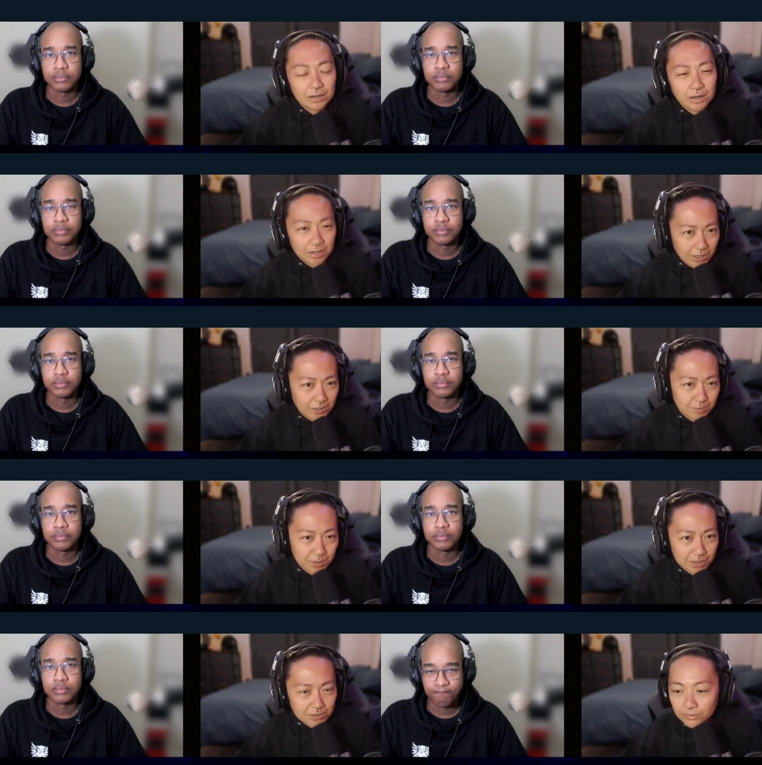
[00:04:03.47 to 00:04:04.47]
Speaker 1: on
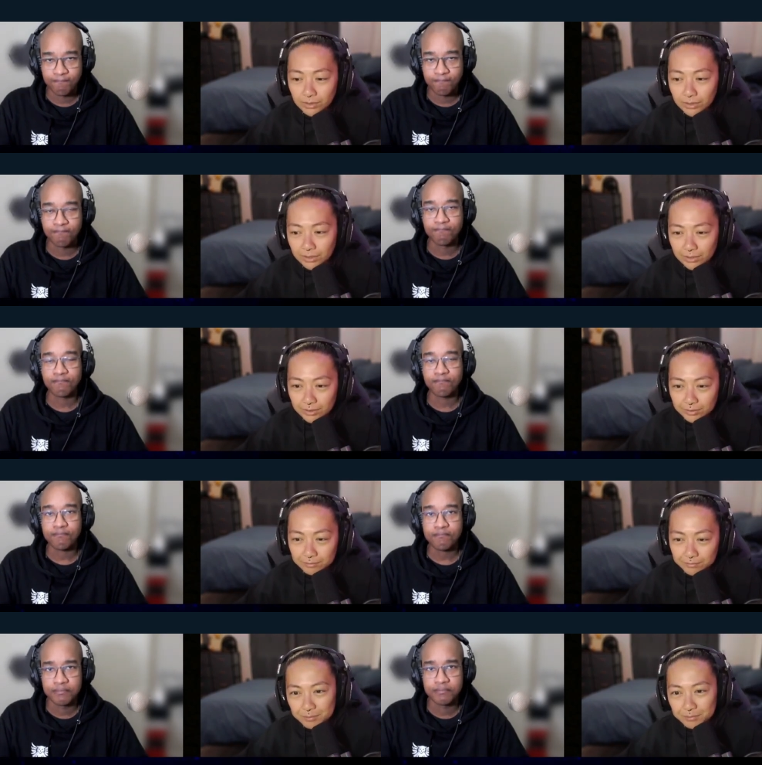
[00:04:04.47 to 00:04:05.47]
Xbox.
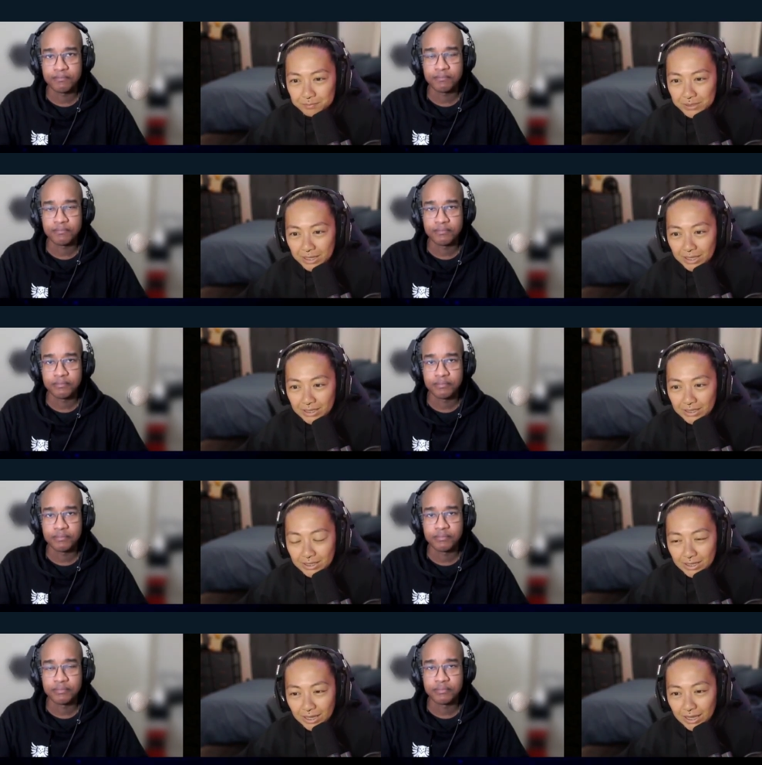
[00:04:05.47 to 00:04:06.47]
Um, but
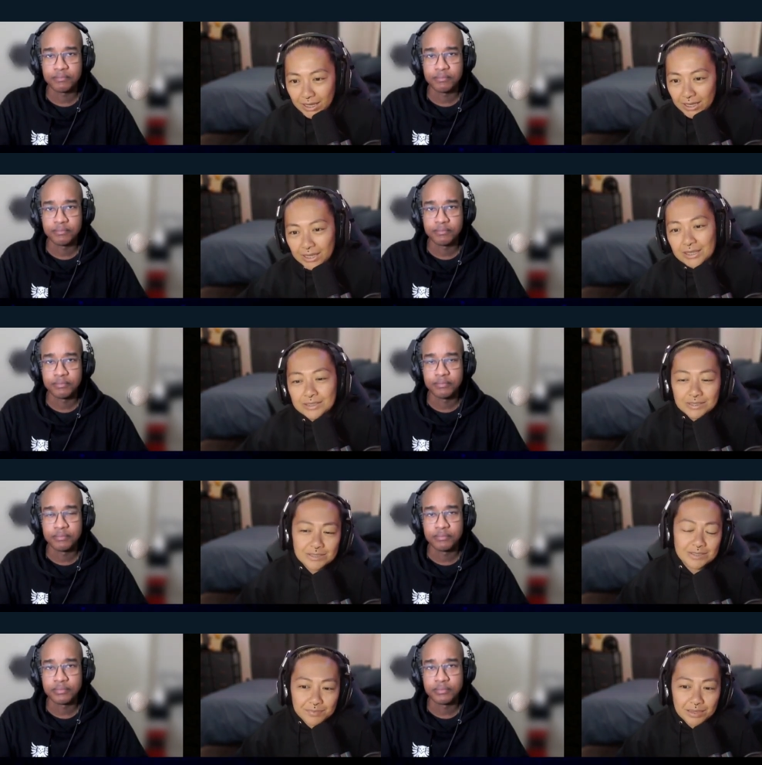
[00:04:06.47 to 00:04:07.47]
I I
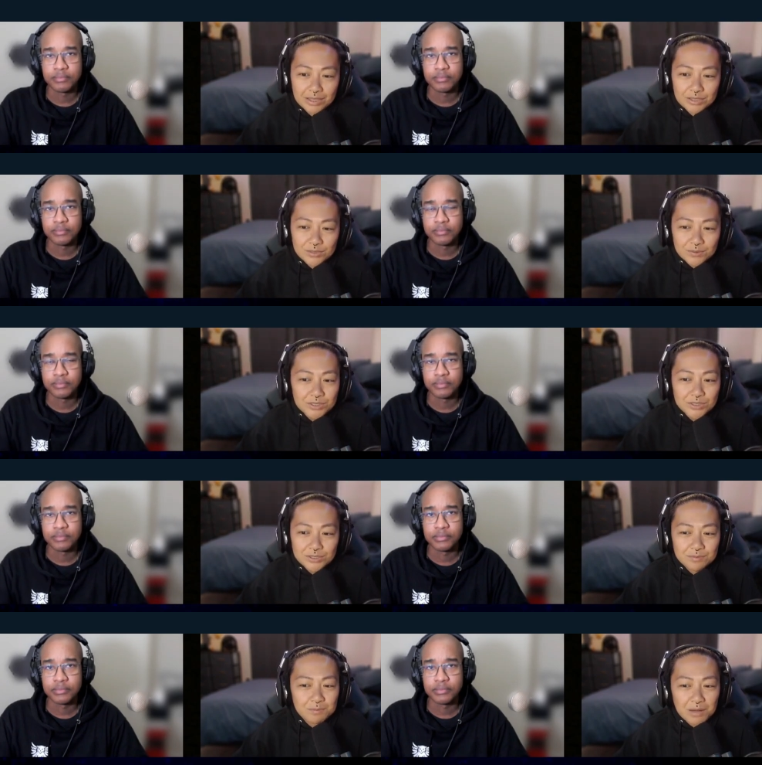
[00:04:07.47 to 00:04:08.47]
just there's only
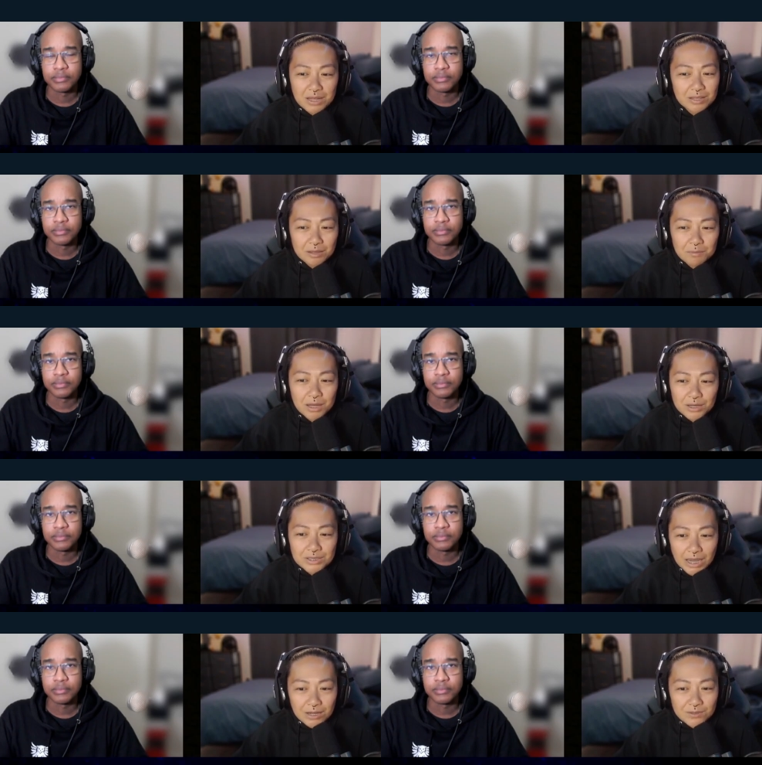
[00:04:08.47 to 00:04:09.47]
small amount of
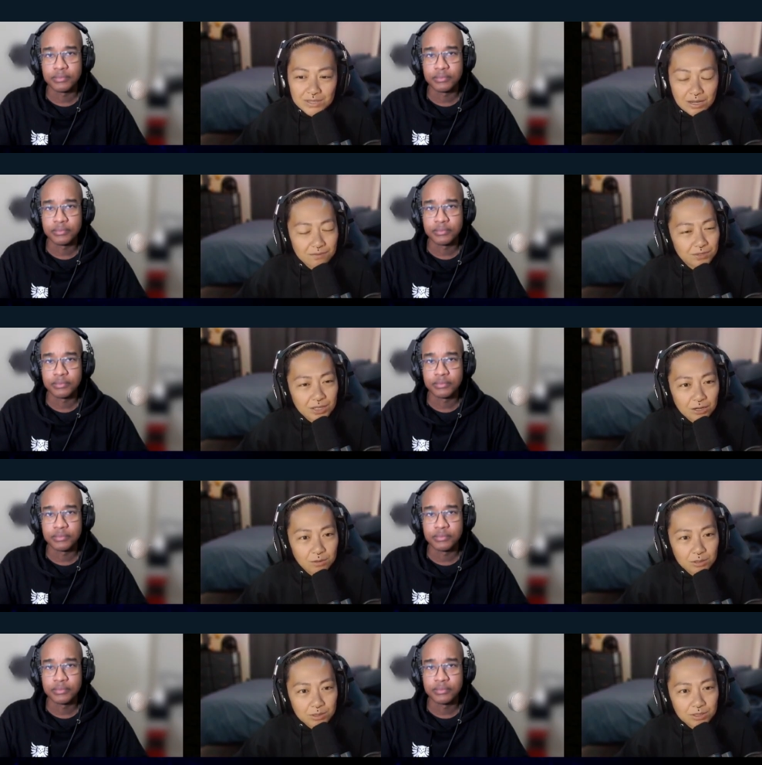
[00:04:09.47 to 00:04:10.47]
titles that I feel that
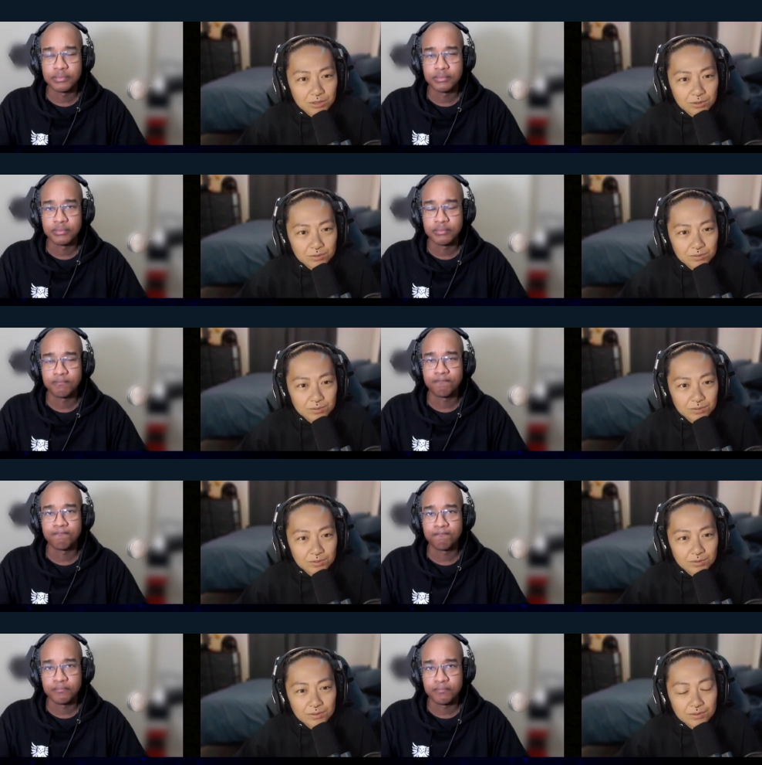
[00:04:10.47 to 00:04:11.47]
way about, though.
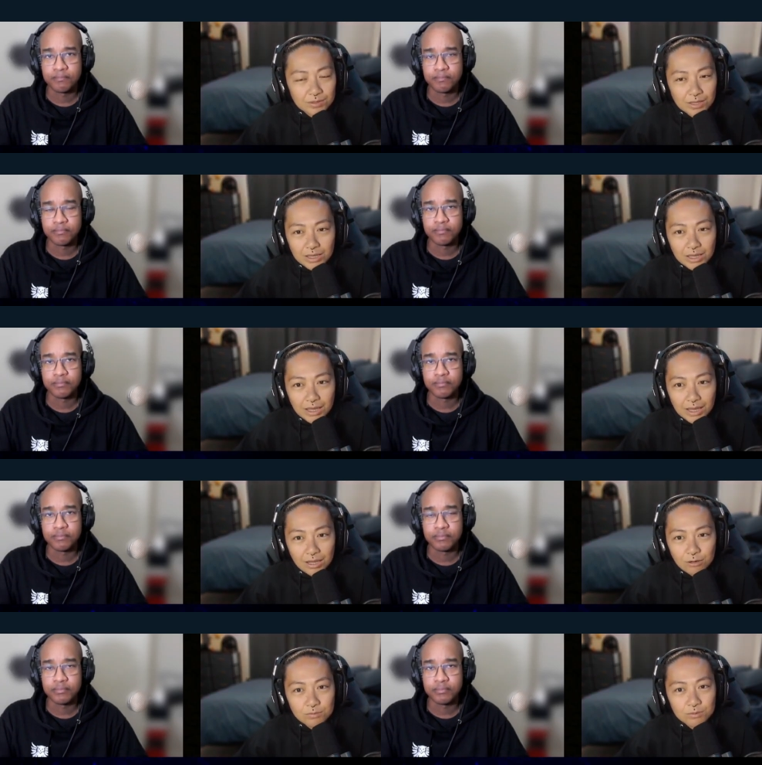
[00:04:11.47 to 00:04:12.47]
Mm. Like,
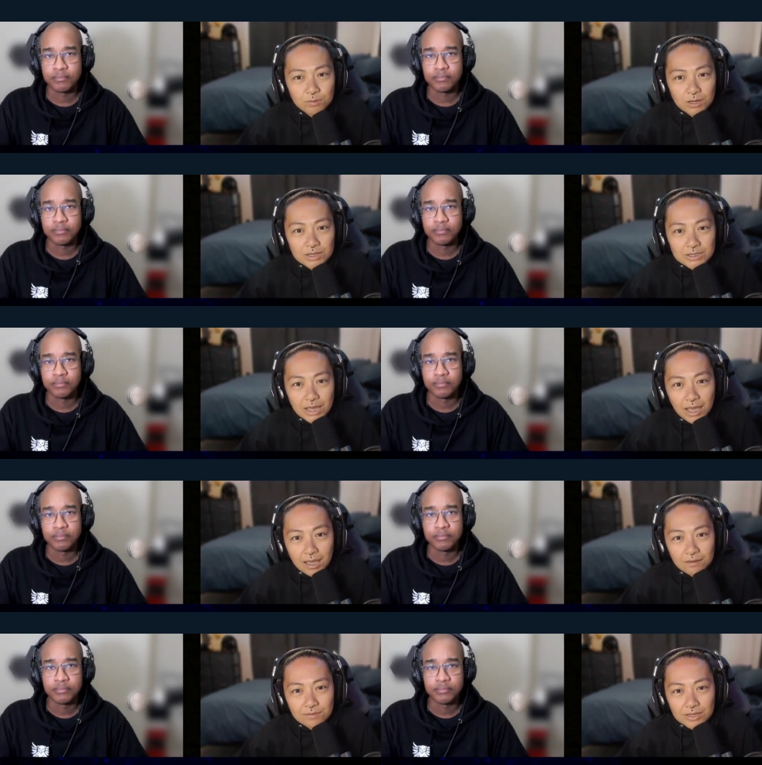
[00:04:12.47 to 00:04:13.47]
I would want to
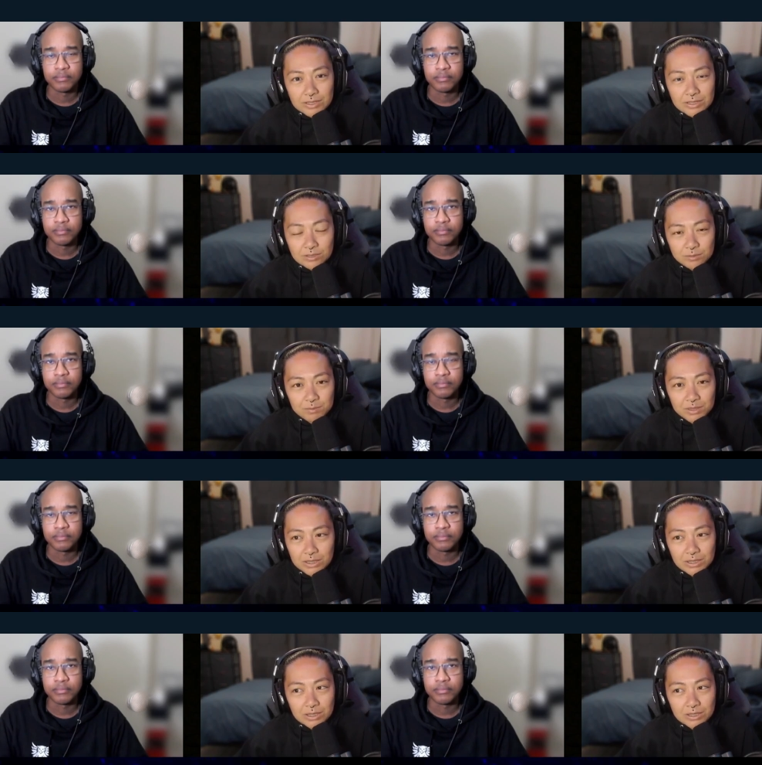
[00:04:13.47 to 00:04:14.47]
have
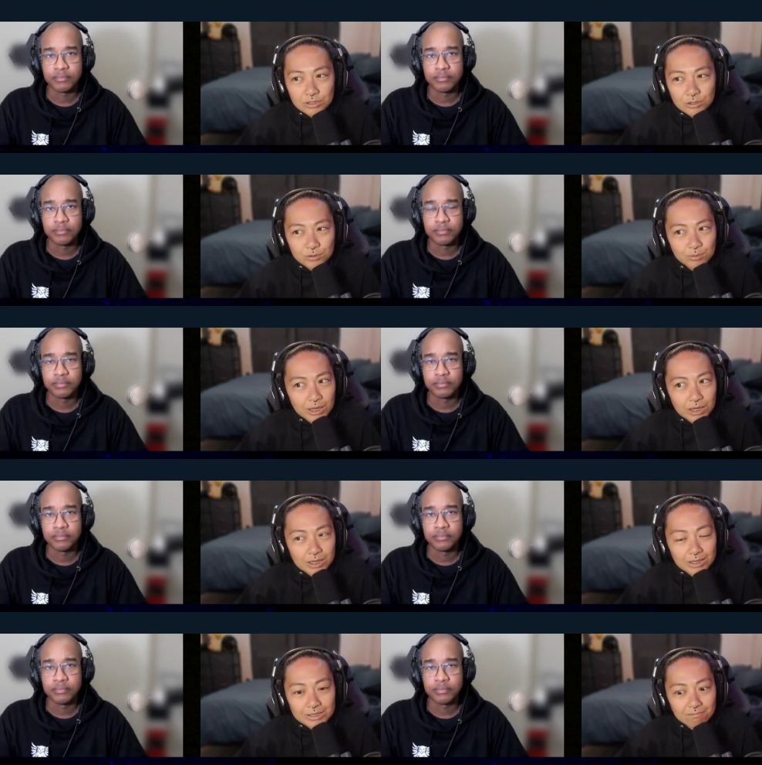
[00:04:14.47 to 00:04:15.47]
accessibility to
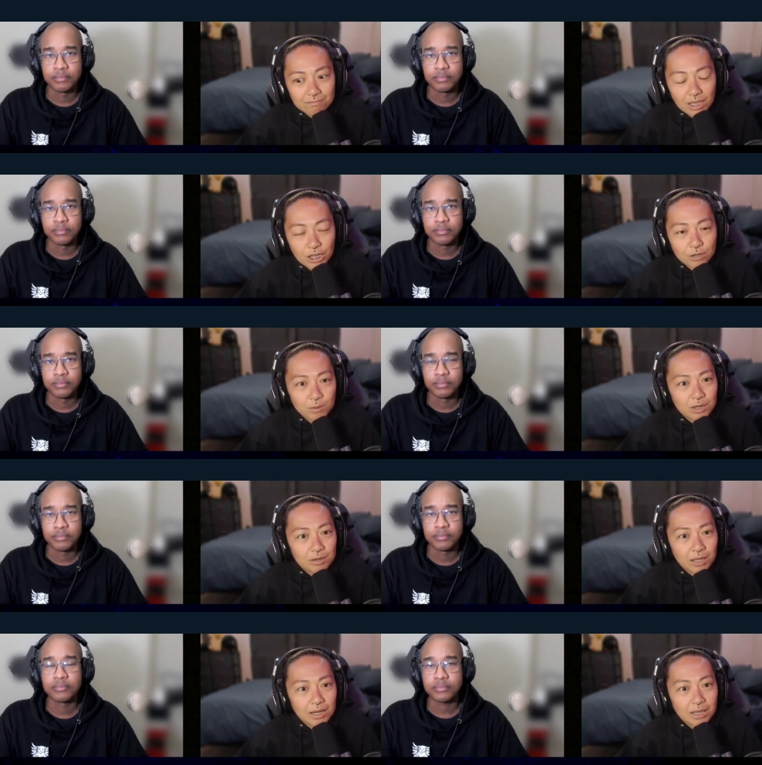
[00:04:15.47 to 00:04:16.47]
play it
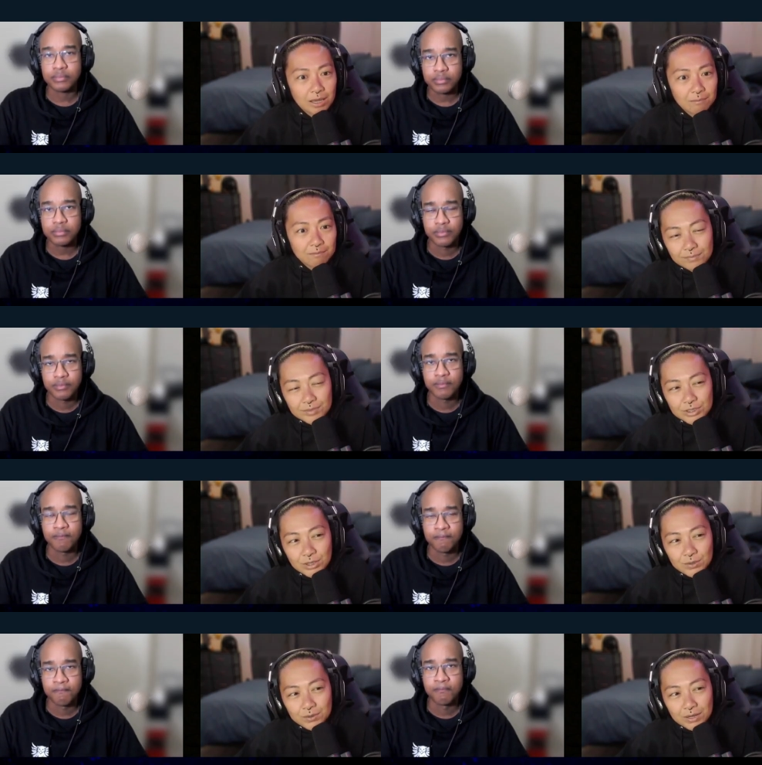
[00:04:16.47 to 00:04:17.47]
anywhere, any game.
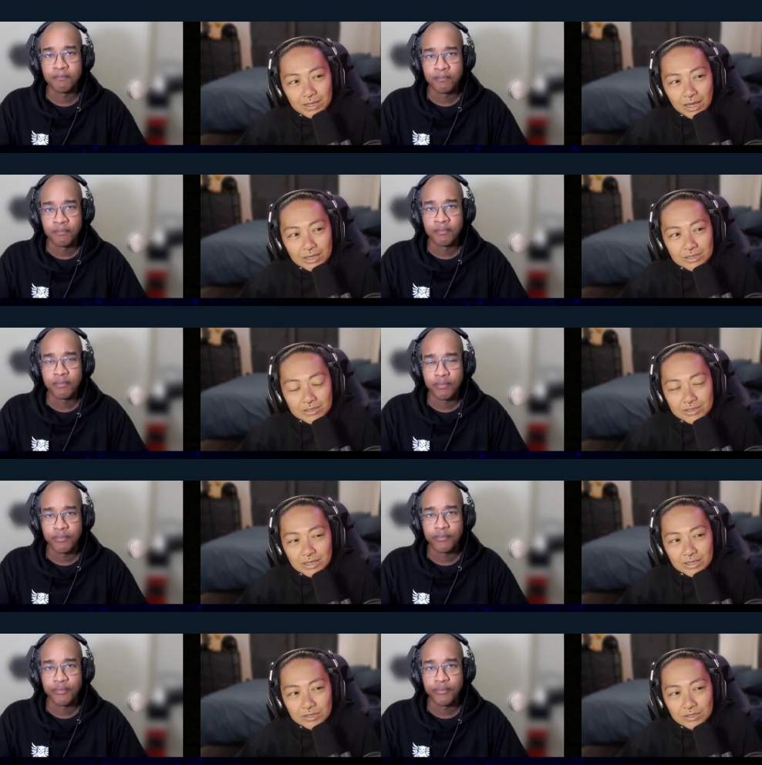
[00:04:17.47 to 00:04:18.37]
So I, I just think there's